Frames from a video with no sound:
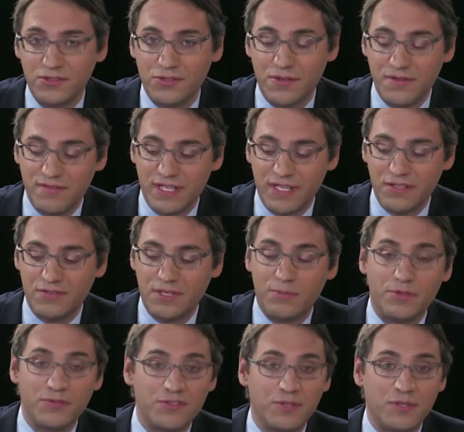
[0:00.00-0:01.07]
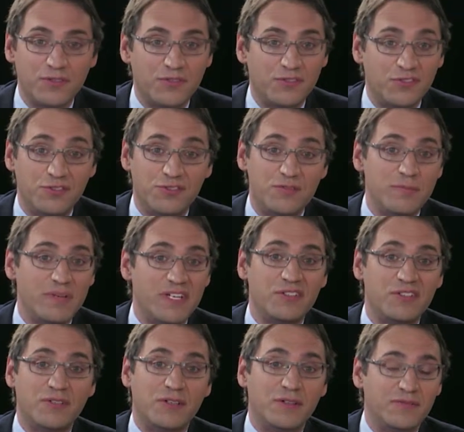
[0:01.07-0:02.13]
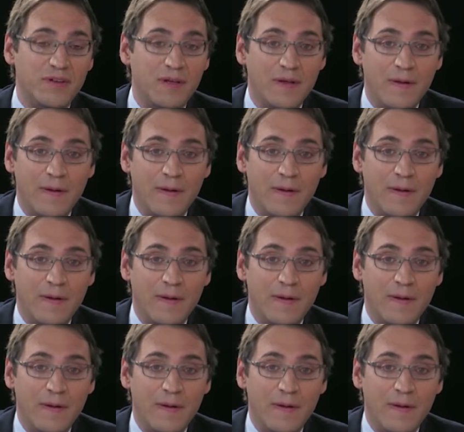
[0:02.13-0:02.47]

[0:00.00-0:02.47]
So the effective number of stocks is just a measure of